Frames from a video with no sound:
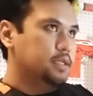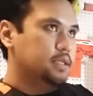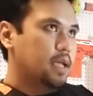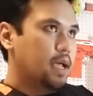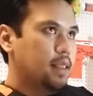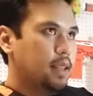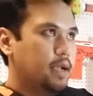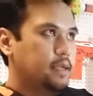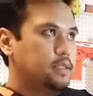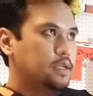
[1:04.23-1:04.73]
as
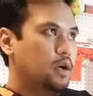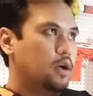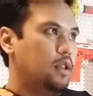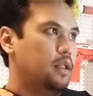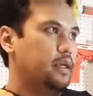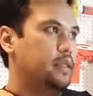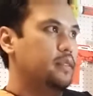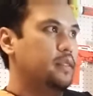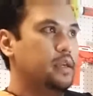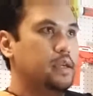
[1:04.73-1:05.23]
I like to
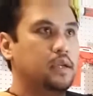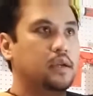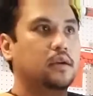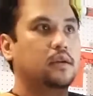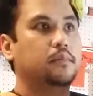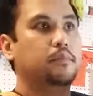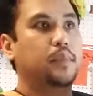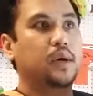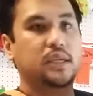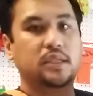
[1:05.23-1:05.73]
call it, the
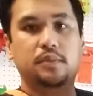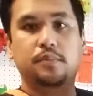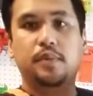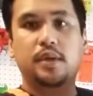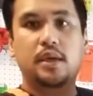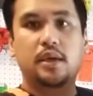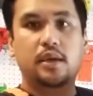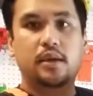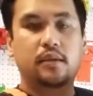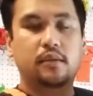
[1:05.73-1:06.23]
year Buzz
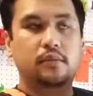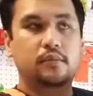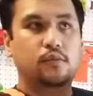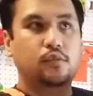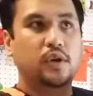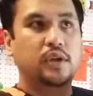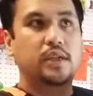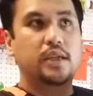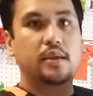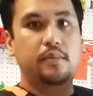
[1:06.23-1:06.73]
Bee
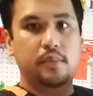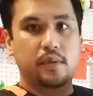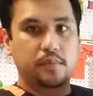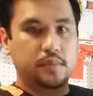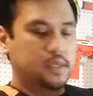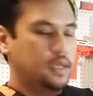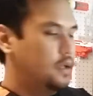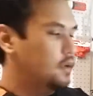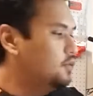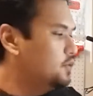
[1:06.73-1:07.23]
redeemed
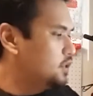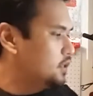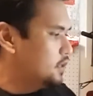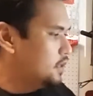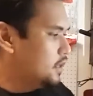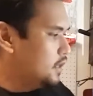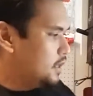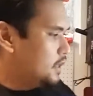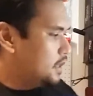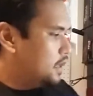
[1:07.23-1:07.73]
themselves.
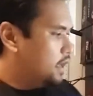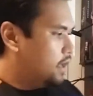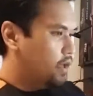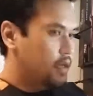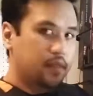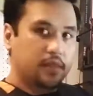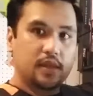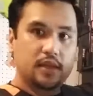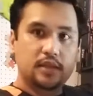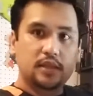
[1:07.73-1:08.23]

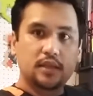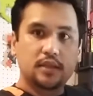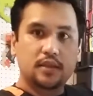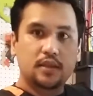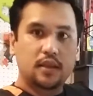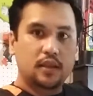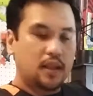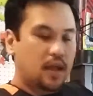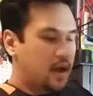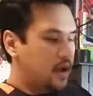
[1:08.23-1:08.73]
This
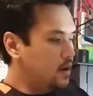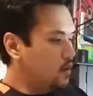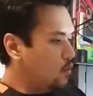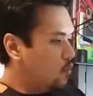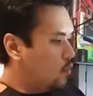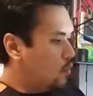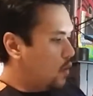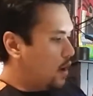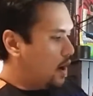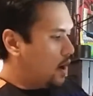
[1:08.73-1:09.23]
is the line
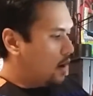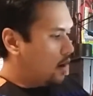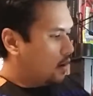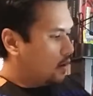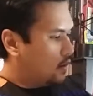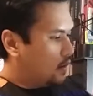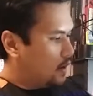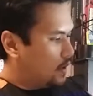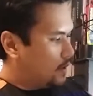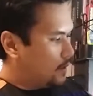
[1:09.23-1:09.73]

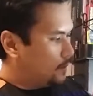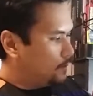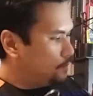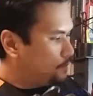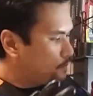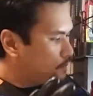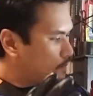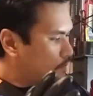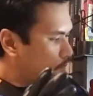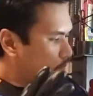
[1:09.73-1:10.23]
where
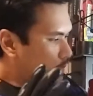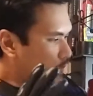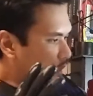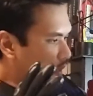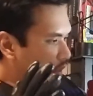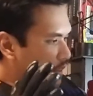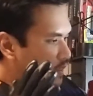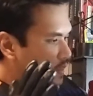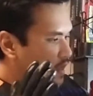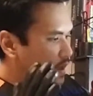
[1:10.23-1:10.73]

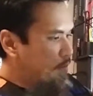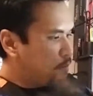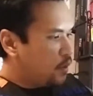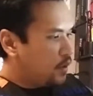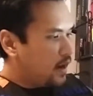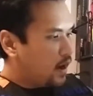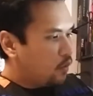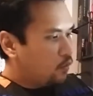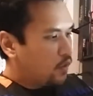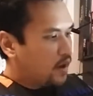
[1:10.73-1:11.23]
they
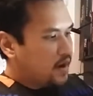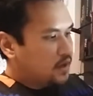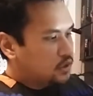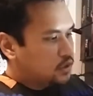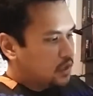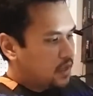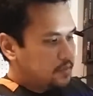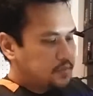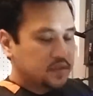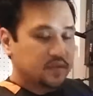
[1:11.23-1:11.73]
put out
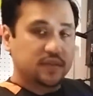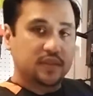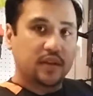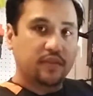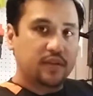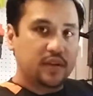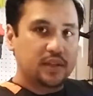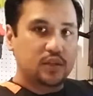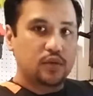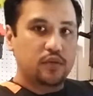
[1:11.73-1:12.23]
range claims of
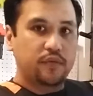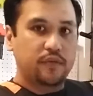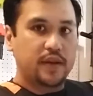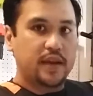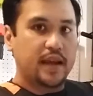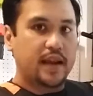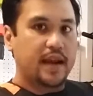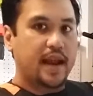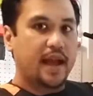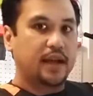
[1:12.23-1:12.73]
72
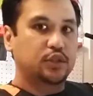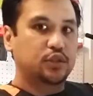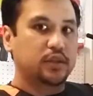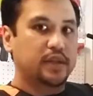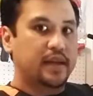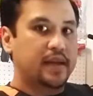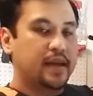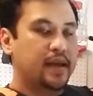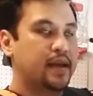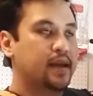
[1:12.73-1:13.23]
feet and
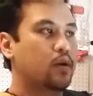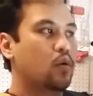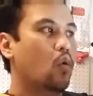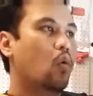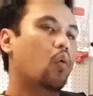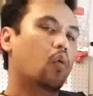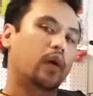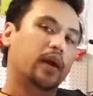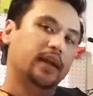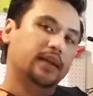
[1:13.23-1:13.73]
actually hit
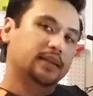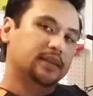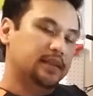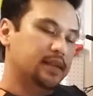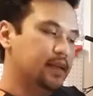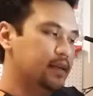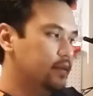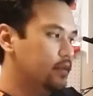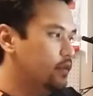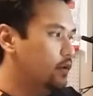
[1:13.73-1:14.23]
or
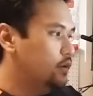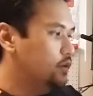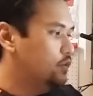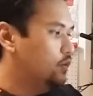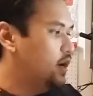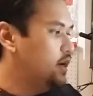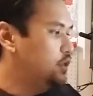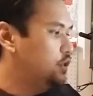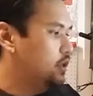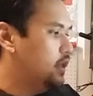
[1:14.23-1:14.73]
exceeded those
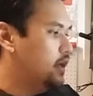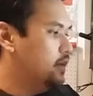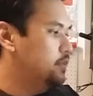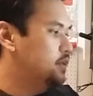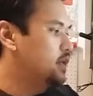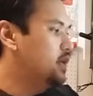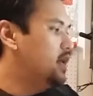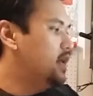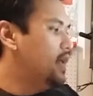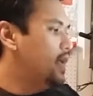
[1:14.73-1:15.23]
range claims.